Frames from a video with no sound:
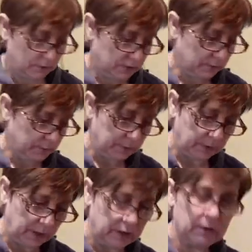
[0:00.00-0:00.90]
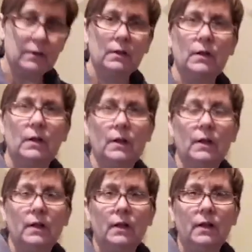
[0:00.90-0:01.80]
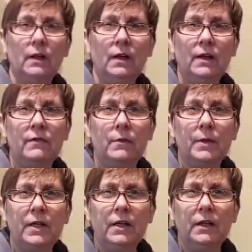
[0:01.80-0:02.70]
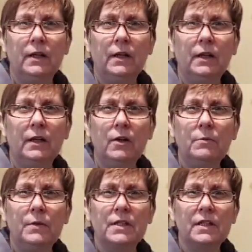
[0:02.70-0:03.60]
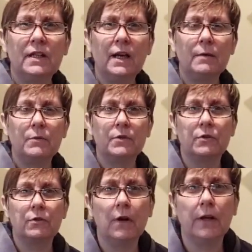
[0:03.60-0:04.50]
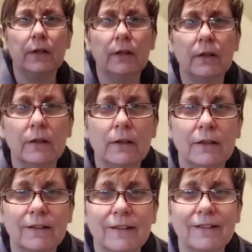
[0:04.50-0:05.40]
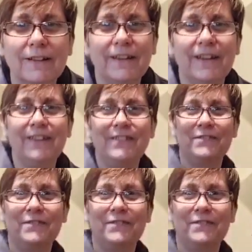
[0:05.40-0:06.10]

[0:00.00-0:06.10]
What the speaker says: to the people there. Hi everybody, I hope this camera's all right. Hiya.